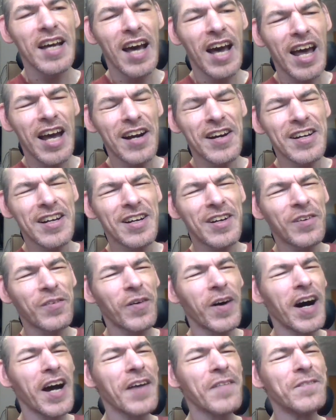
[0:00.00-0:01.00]
I don't know
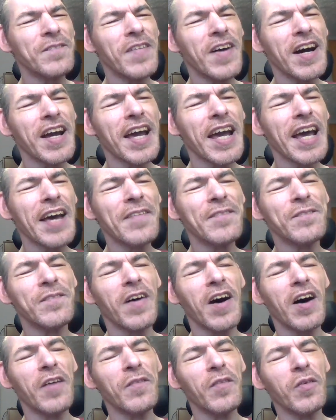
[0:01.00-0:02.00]
why my head
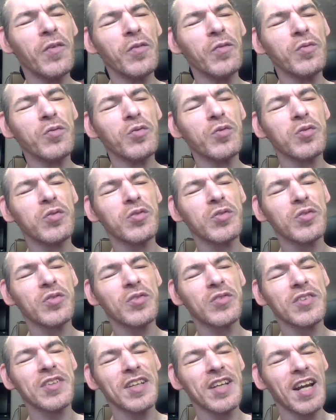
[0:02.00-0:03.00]
bobbles,
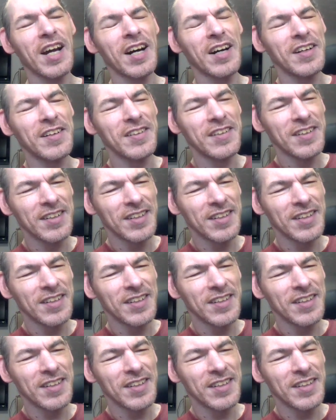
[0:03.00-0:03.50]
you know?